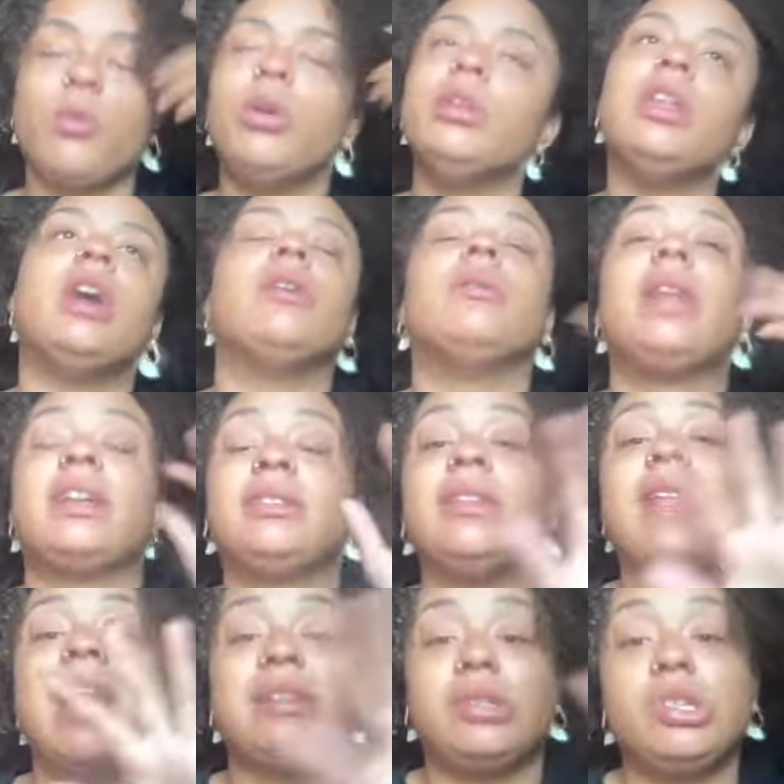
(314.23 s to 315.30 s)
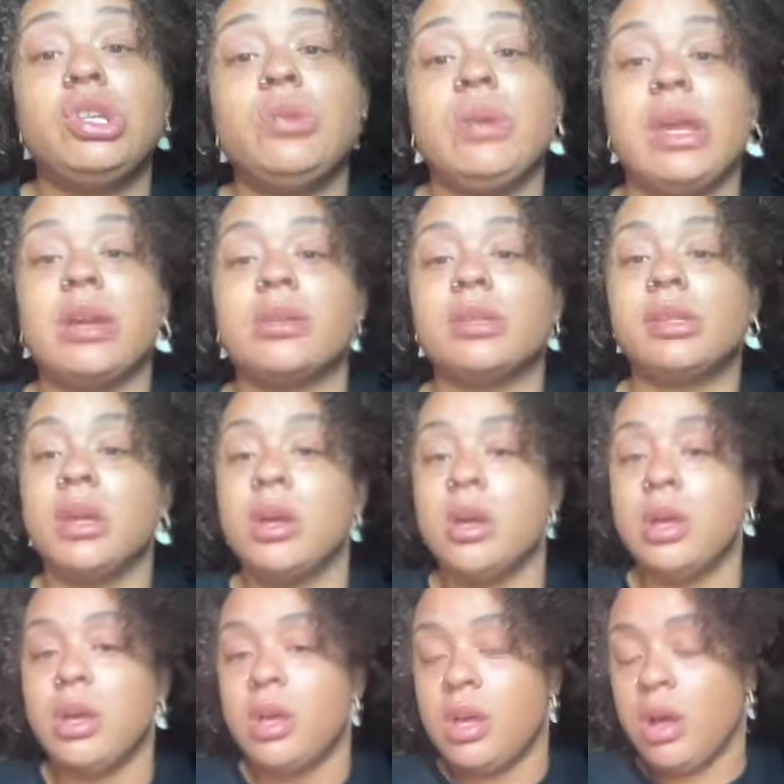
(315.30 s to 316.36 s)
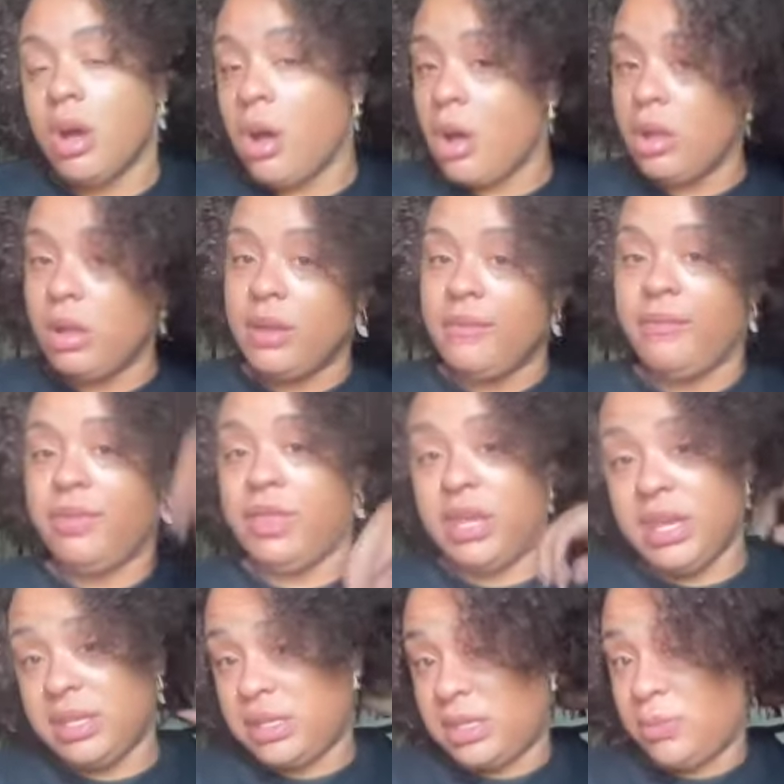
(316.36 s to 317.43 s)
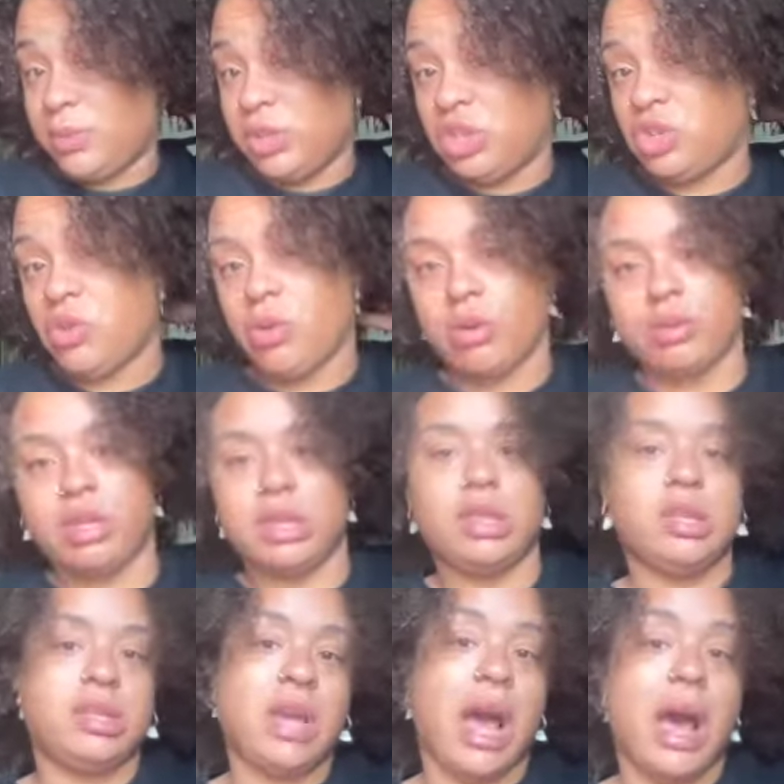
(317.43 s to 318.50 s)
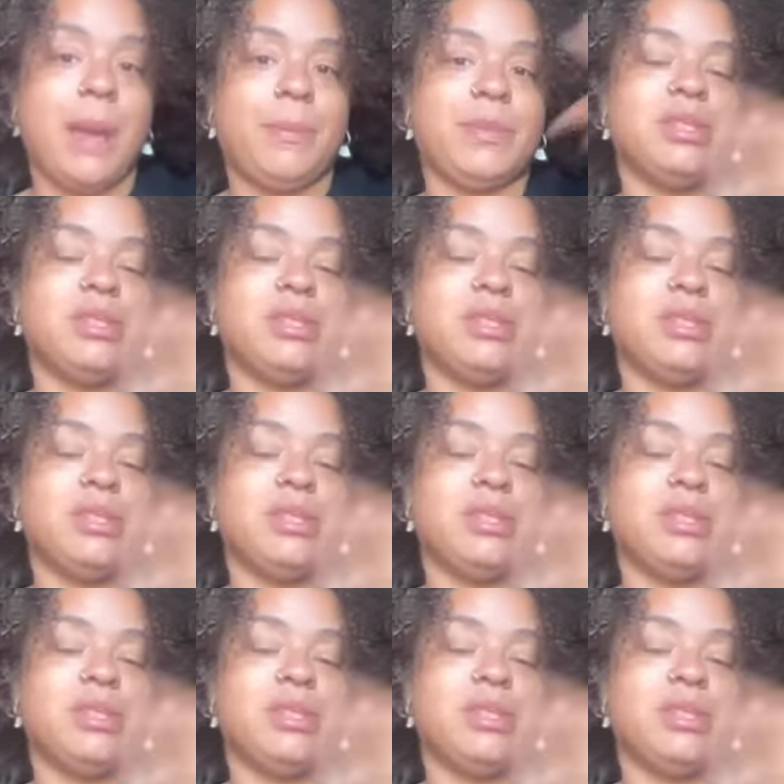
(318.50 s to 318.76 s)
Well, no, like the last two years, all of this was shorter than the top.